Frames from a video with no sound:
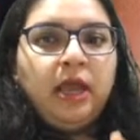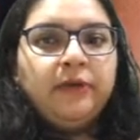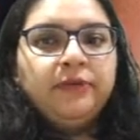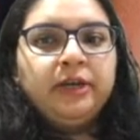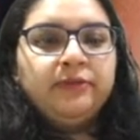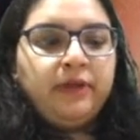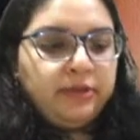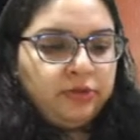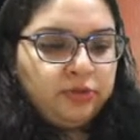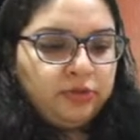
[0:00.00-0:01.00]
I would
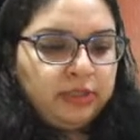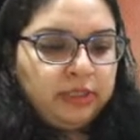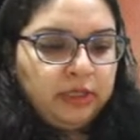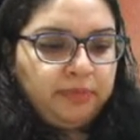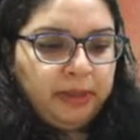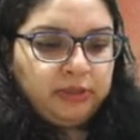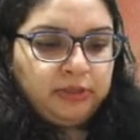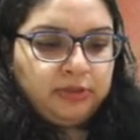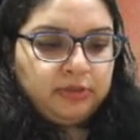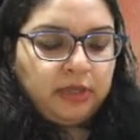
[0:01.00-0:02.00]
advise you to see the pictures.